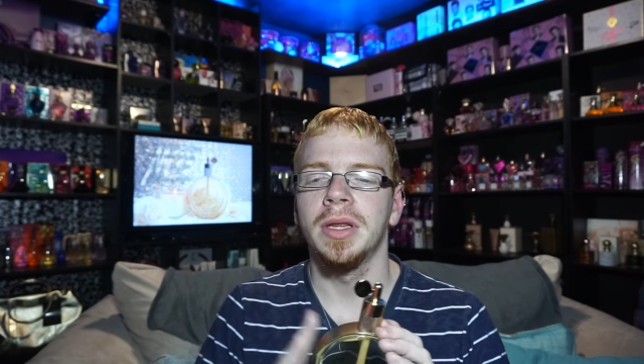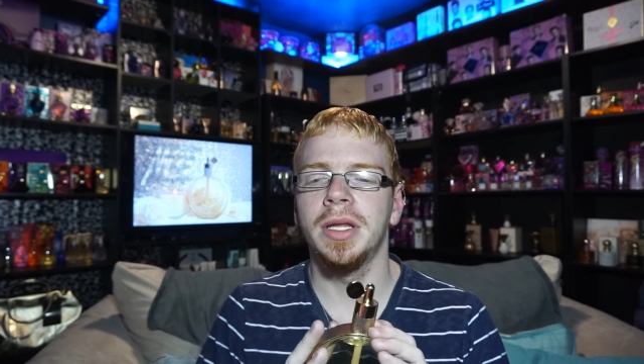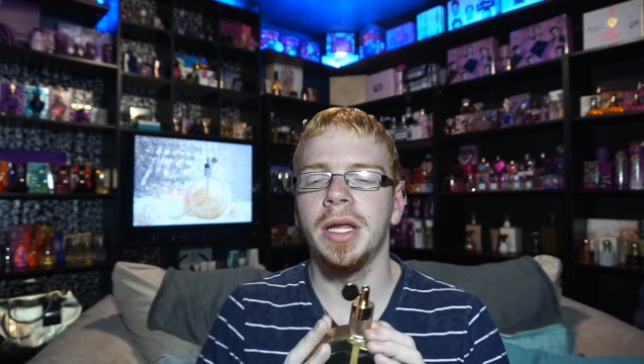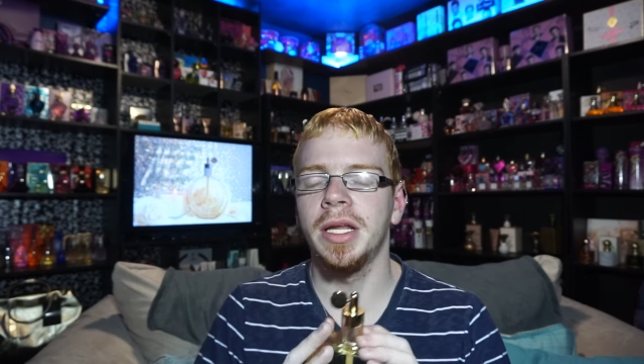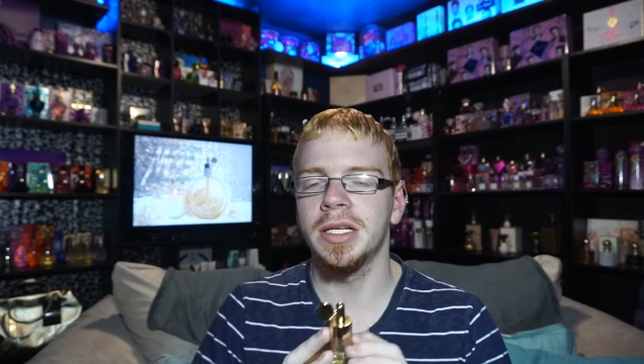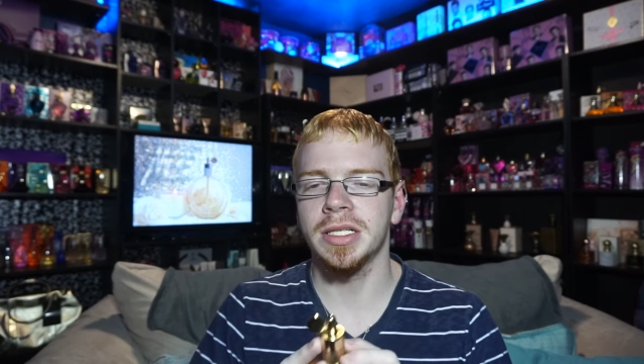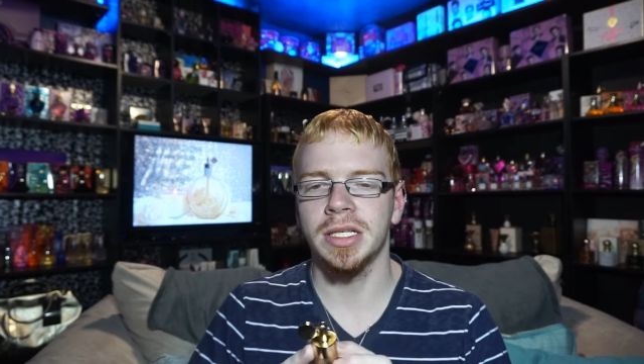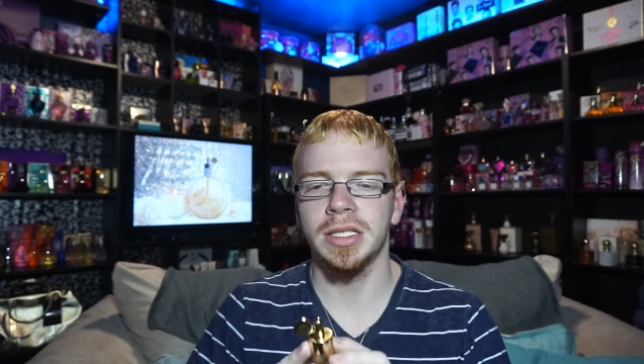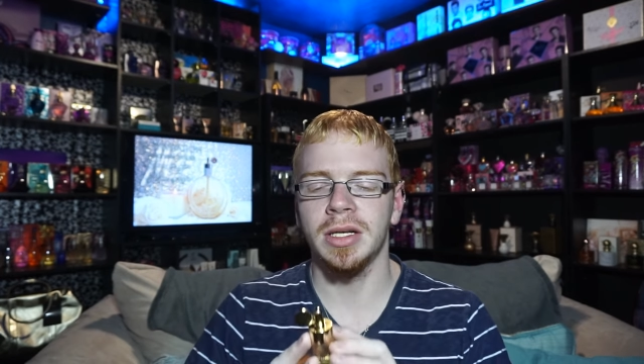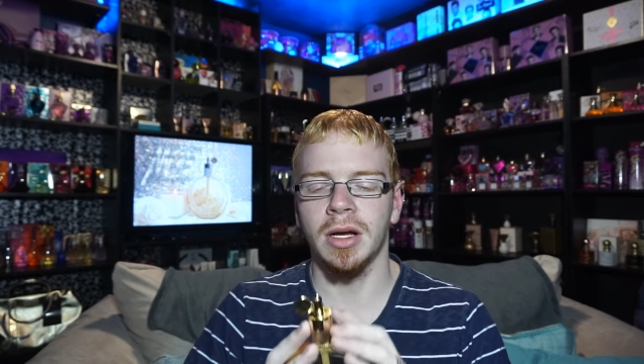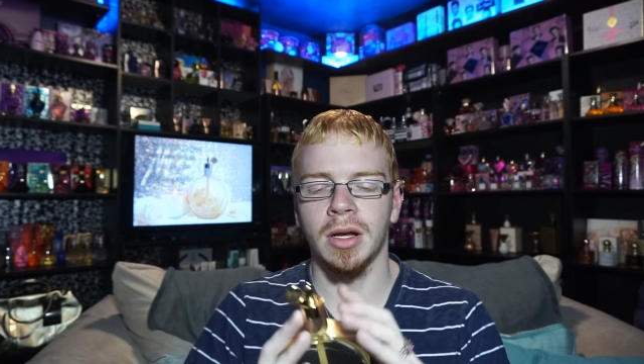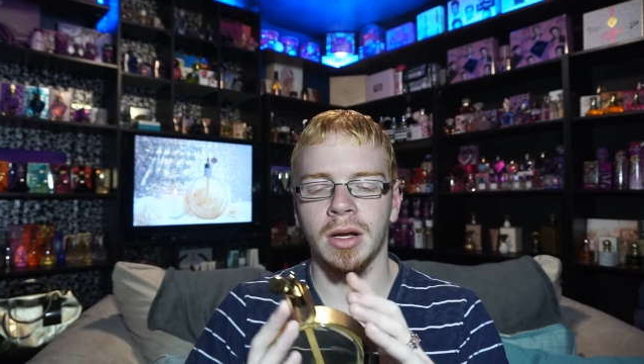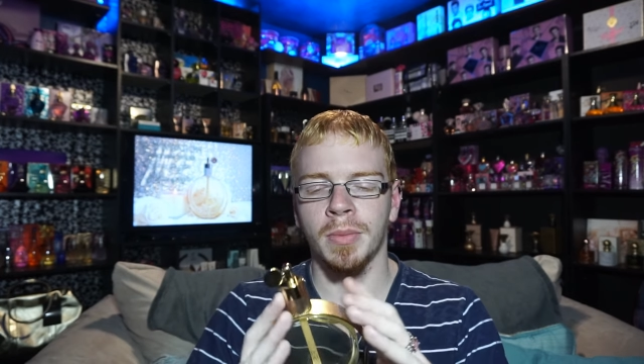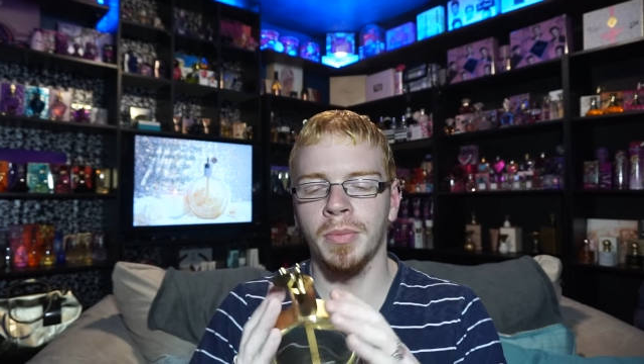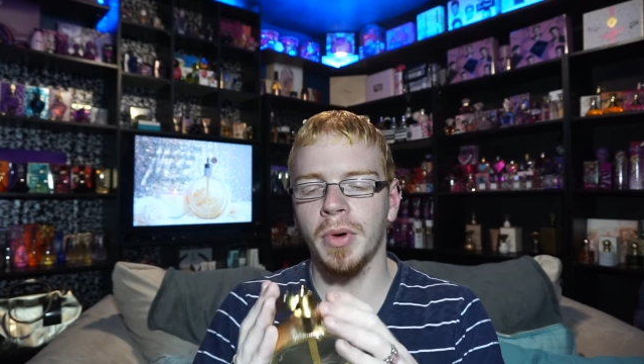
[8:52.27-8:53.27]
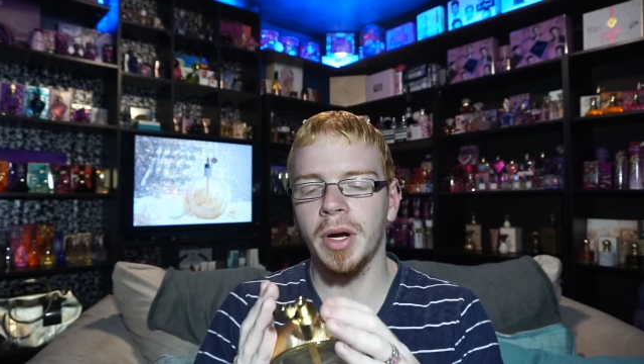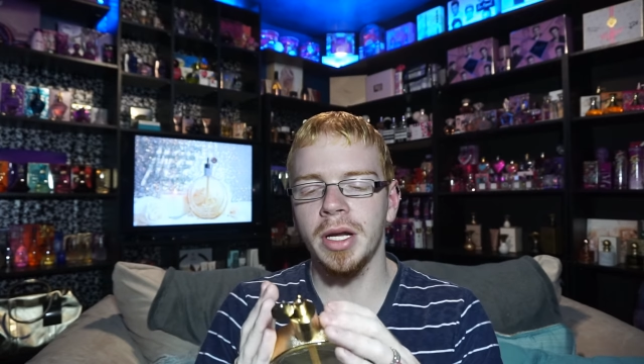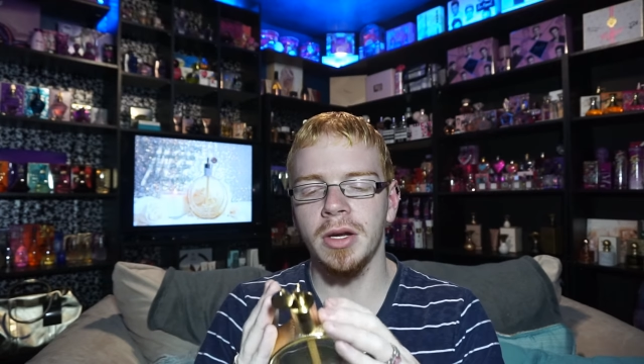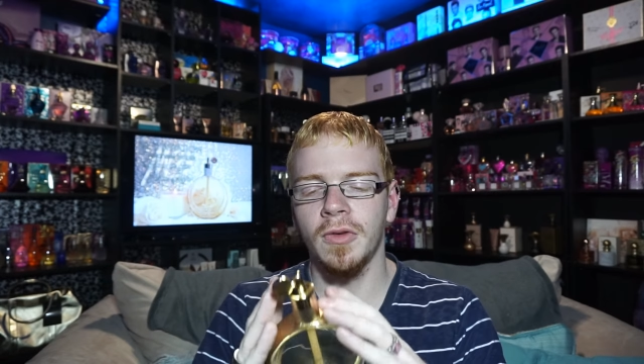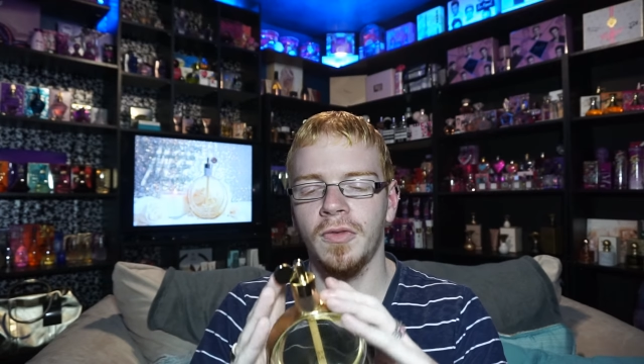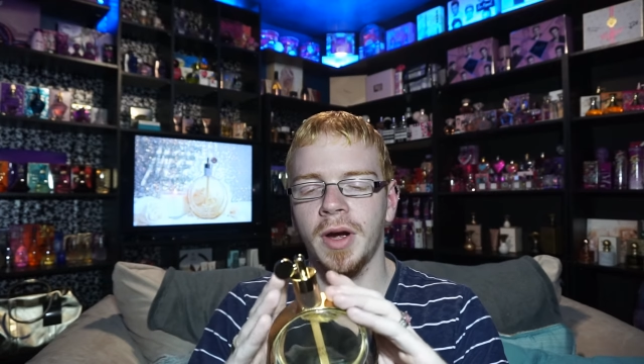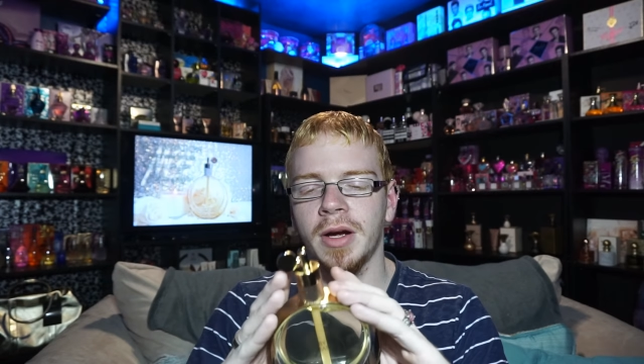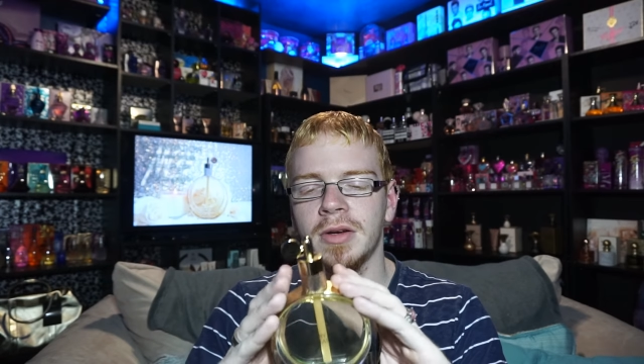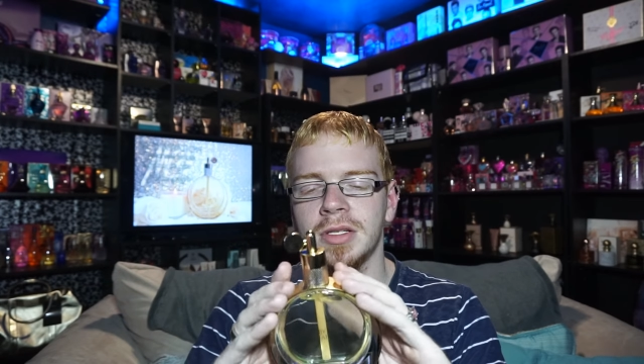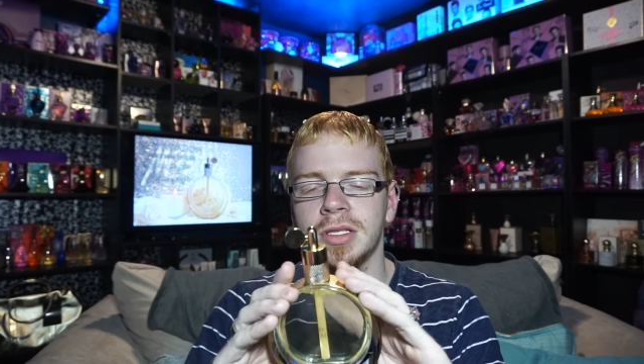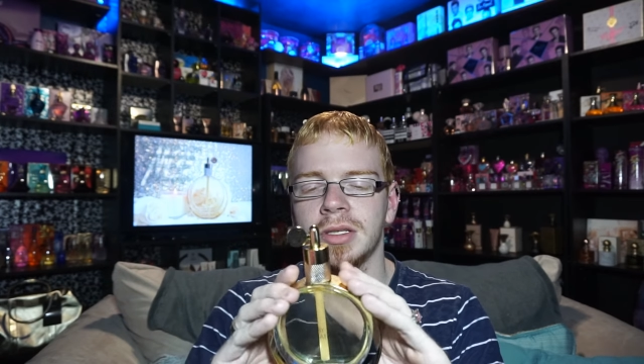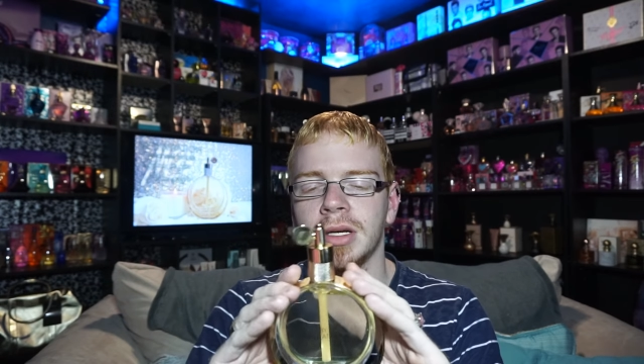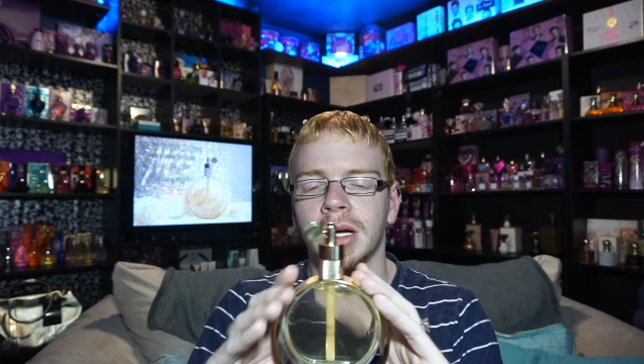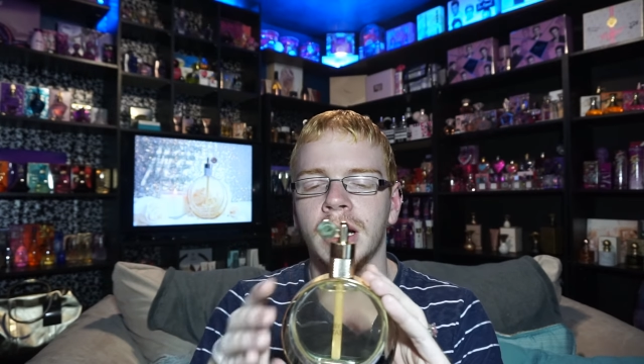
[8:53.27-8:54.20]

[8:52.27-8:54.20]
did this because a brand new fragrance